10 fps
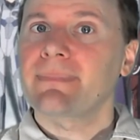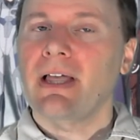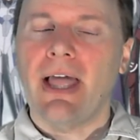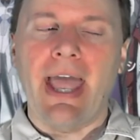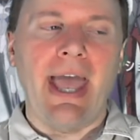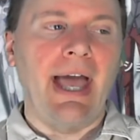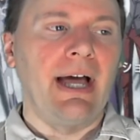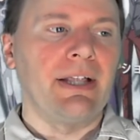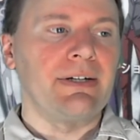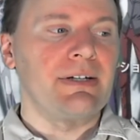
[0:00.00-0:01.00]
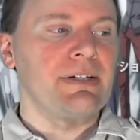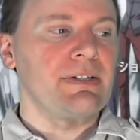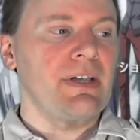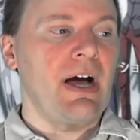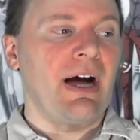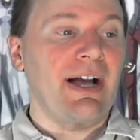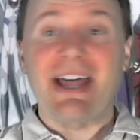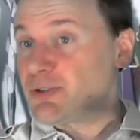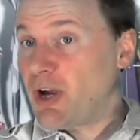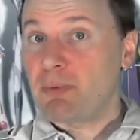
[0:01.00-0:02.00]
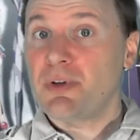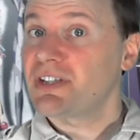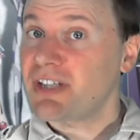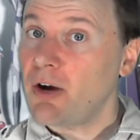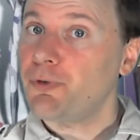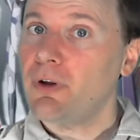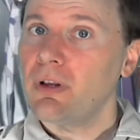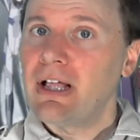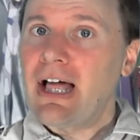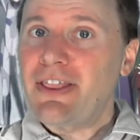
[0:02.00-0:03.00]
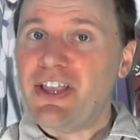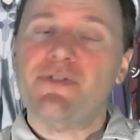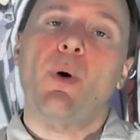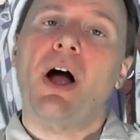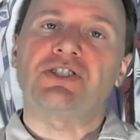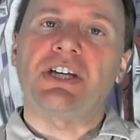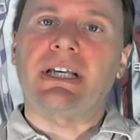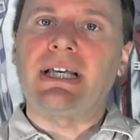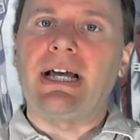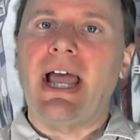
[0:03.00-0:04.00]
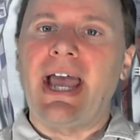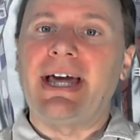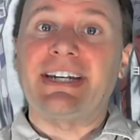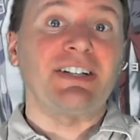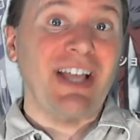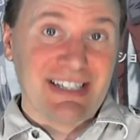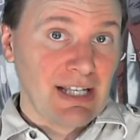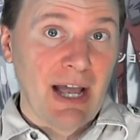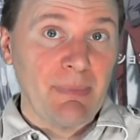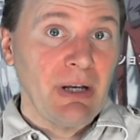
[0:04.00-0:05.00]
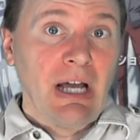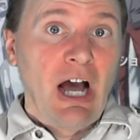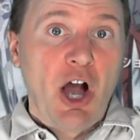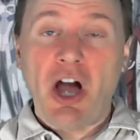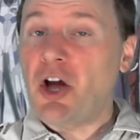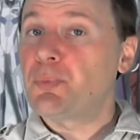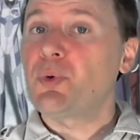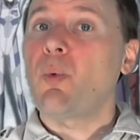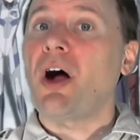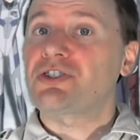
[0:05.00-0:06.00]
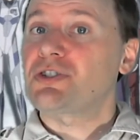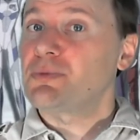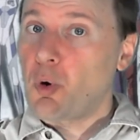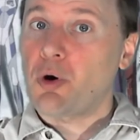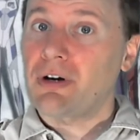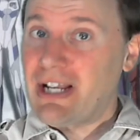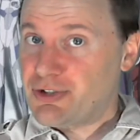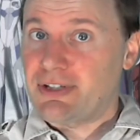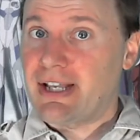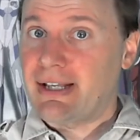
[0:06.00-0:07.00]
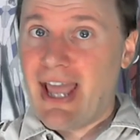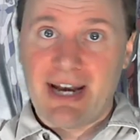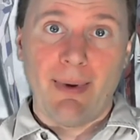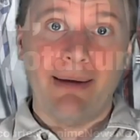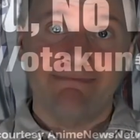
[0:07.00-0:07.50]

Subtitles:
And again, so I hope this is helpful. Thank you for watching. And until next time, I hope you will watch more interesting anime.